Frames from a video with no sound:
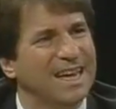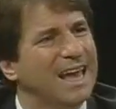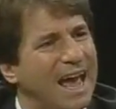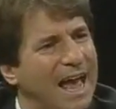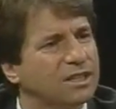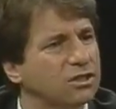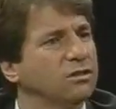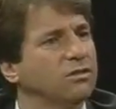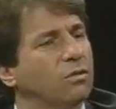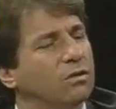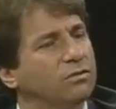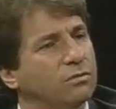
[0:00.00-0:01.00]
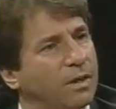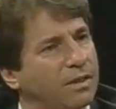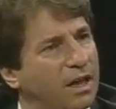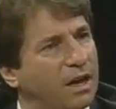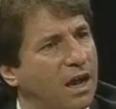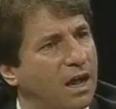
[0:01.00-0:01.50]
He actually talks
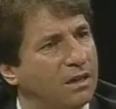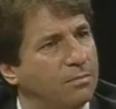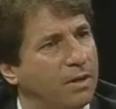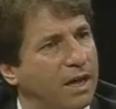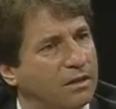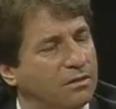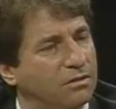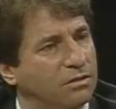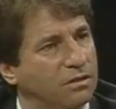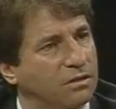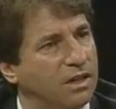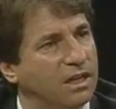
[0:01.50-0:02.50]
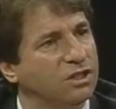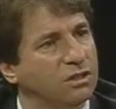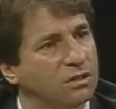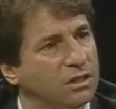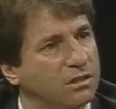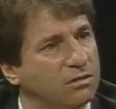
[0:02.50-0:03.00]
about that Hollenbach incident, that
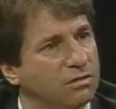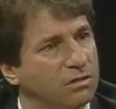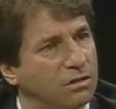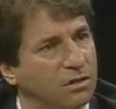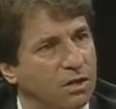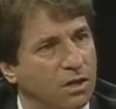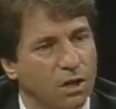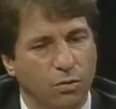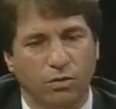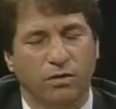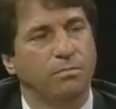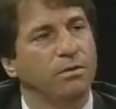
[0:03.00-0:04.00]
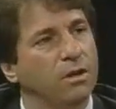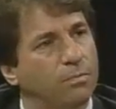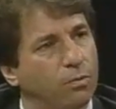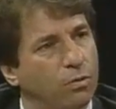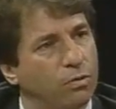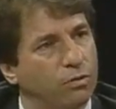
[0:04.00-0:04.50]
chilling incident where they beat
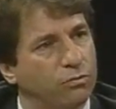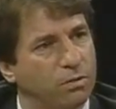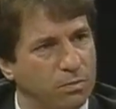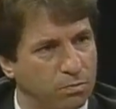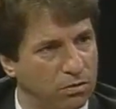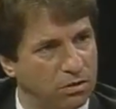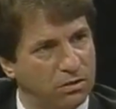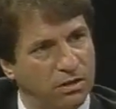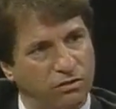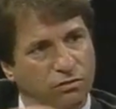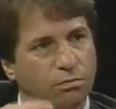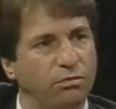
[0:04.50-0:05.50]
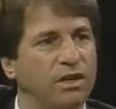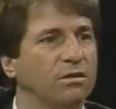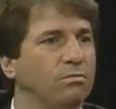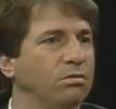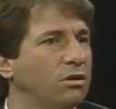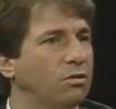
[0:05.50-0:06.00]
up all those people and they sprayed
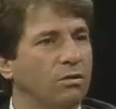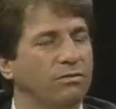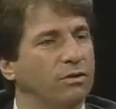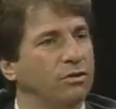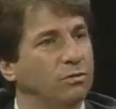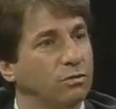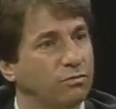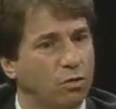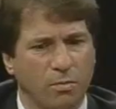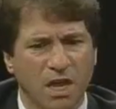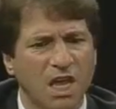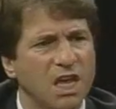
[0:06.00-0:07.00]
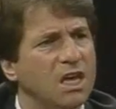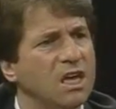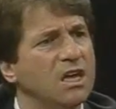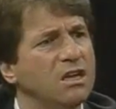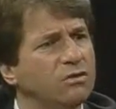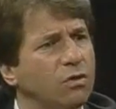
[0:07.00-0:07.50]
the blood off their uniform.
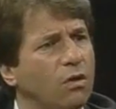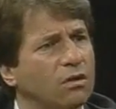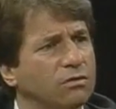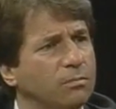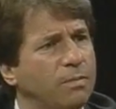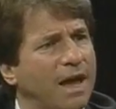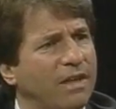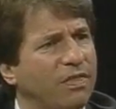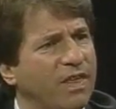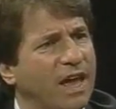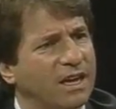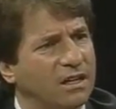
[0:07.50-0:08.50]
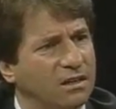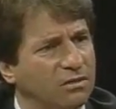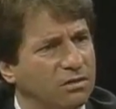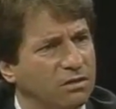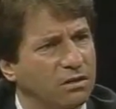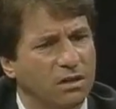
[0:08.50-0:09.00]
He talks about that
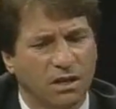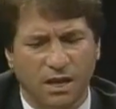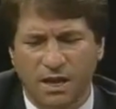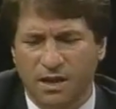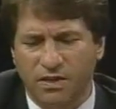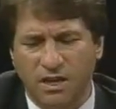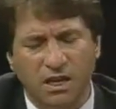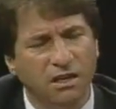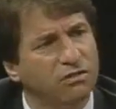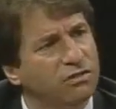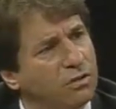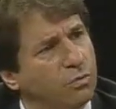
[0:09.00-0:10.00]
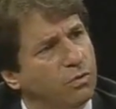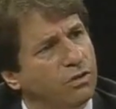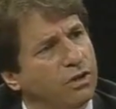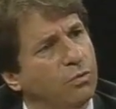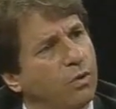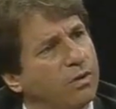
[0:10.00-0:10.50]
incident. The incident where
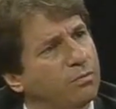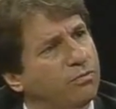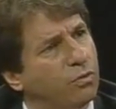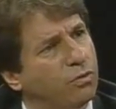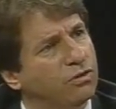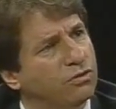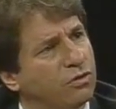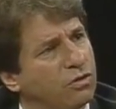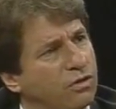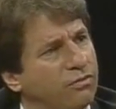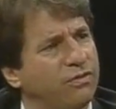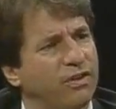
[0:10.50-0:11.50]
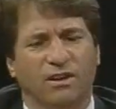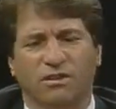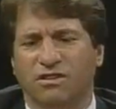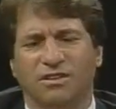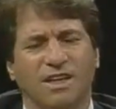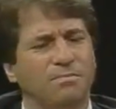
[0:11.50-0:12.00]
he went before Internal
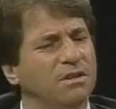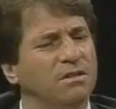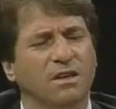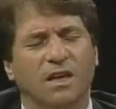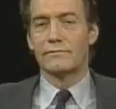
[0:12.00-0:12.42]
Affairs and they beat the